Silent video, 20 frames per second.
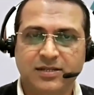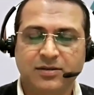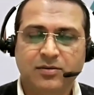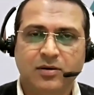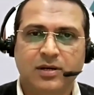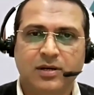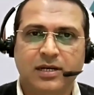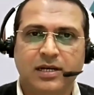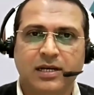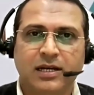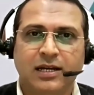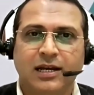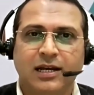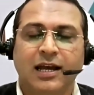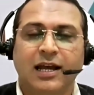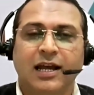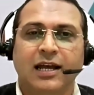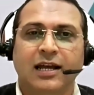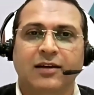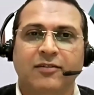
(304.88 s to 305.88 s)
So
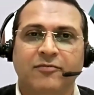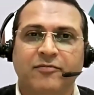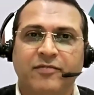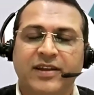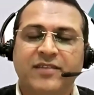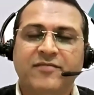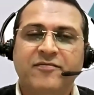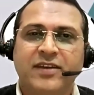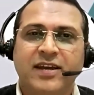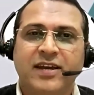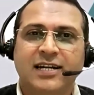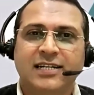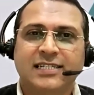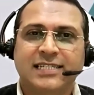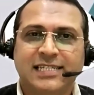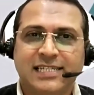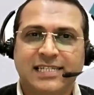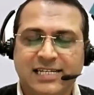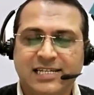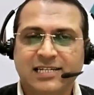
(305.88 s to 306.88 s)
when we are
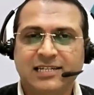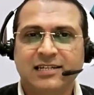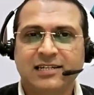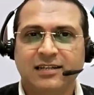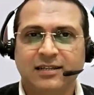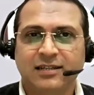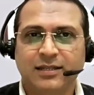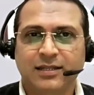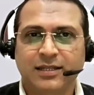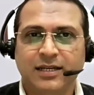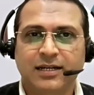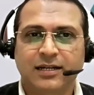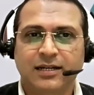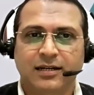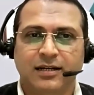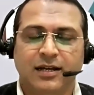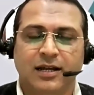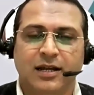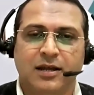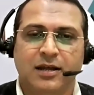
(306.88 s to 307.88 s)
saying
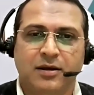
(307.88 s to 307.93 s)
the